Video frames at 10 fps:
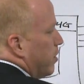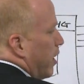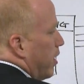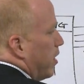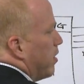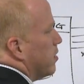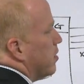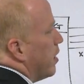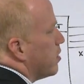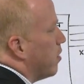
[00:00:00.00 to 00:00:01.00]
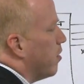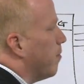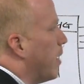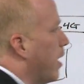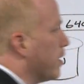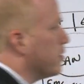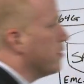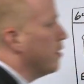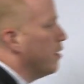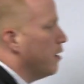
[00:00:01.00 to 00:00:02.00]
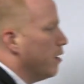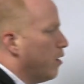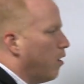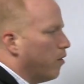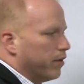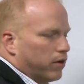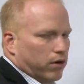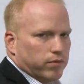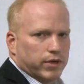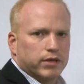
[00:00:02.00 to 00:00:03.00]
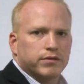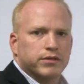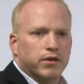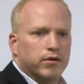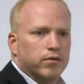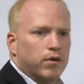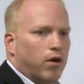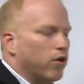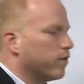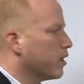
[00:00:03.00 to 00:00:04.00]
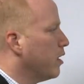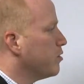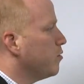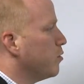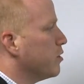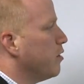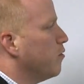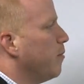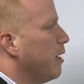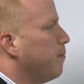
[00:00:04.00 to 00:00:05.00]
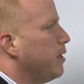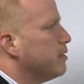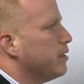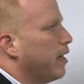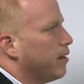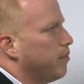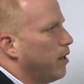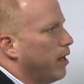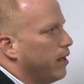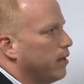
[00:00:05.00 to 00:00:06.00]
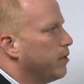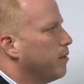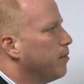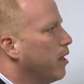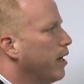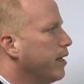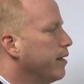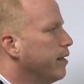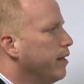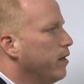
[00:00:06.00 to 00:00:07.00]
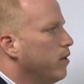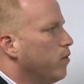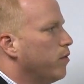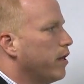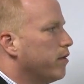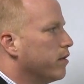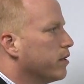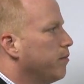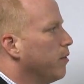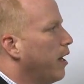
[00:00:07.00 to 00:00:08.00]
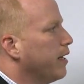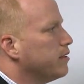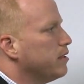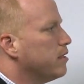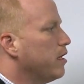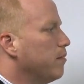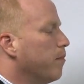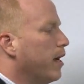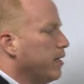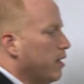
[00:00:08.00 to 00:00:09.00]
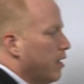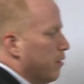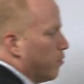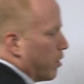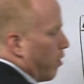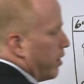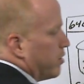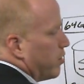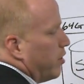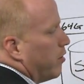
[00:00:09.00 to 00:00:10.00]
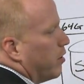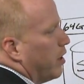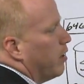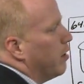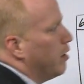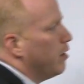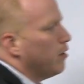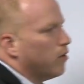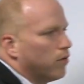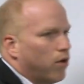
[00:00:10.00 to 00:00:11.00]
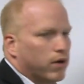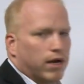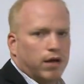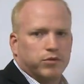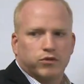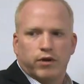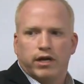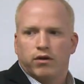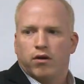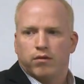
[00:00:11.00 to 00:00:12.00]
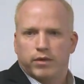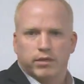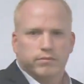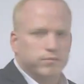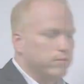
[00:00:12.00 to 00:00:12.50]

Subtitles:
to any of these NICs on the box, all in hardware. So all of our customers can remain PCI compliant, HIPAA compliant, whatever compliances they might need regarding security are all accomplished right in hardware.